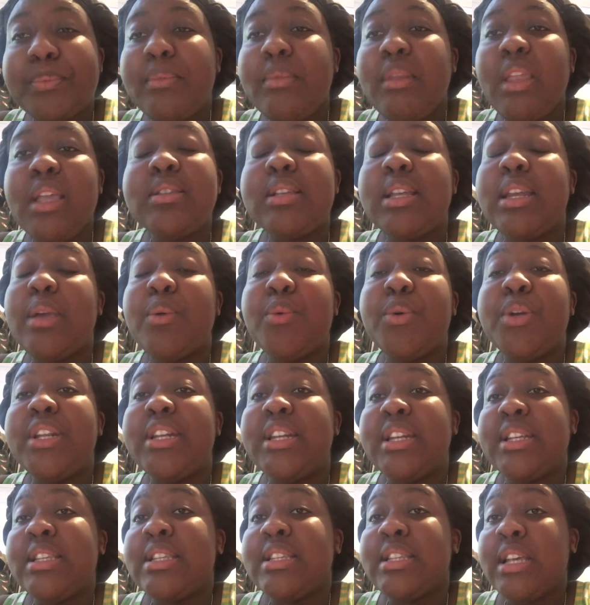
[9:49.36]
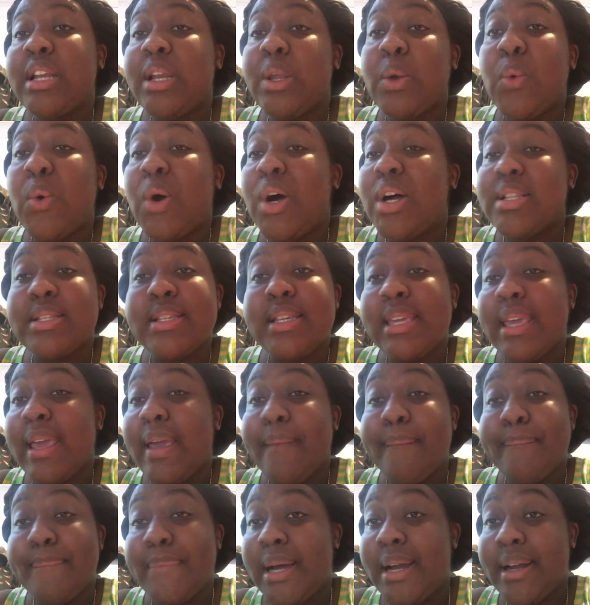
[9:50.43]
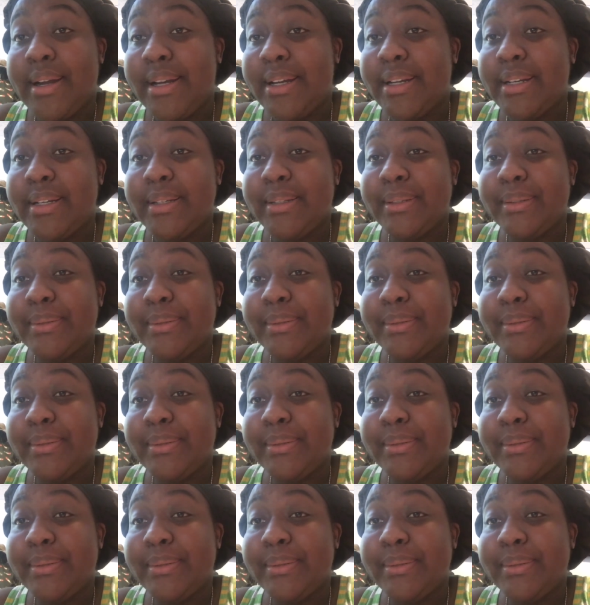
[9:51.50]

so they wouldn't necessarily want to get married.